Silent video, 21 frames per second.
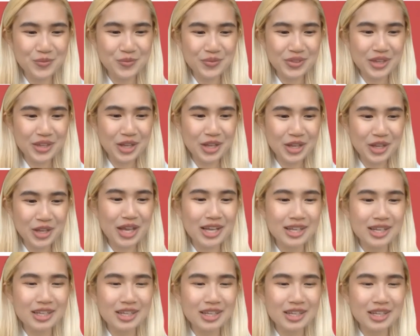We had a
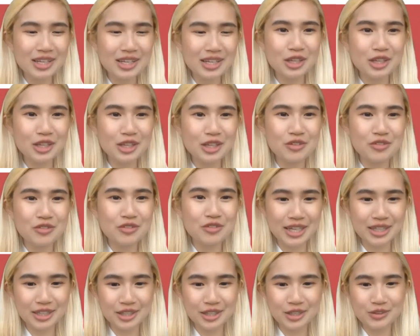little bit of
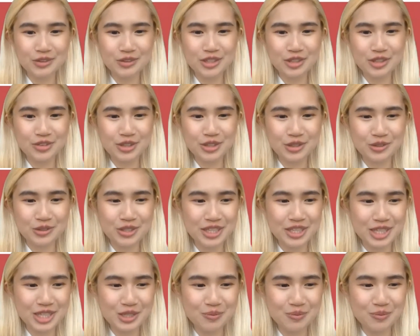technical difficulties
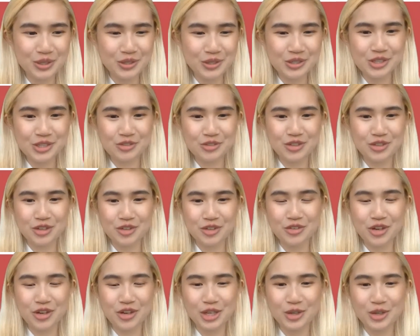because of the
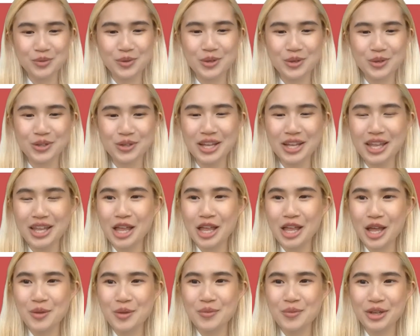firewall
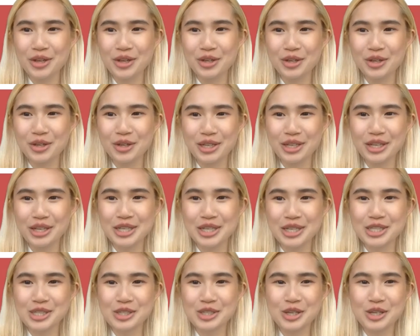um, at Megha's
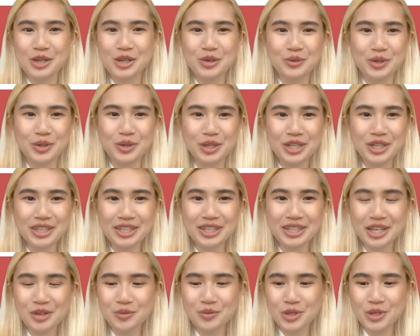work,
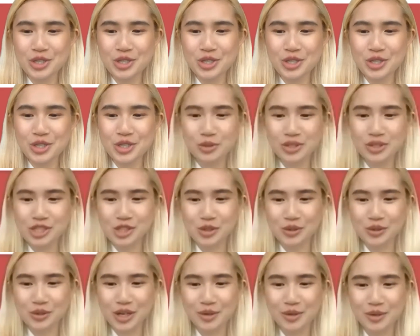which I will
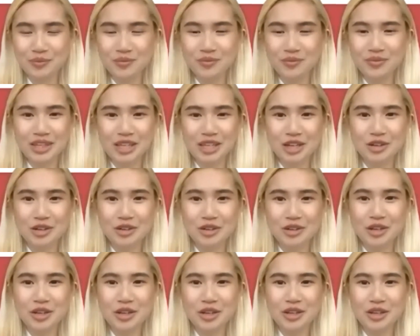describe
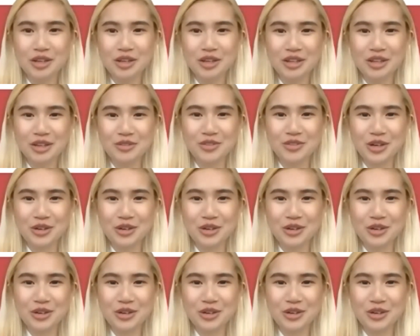very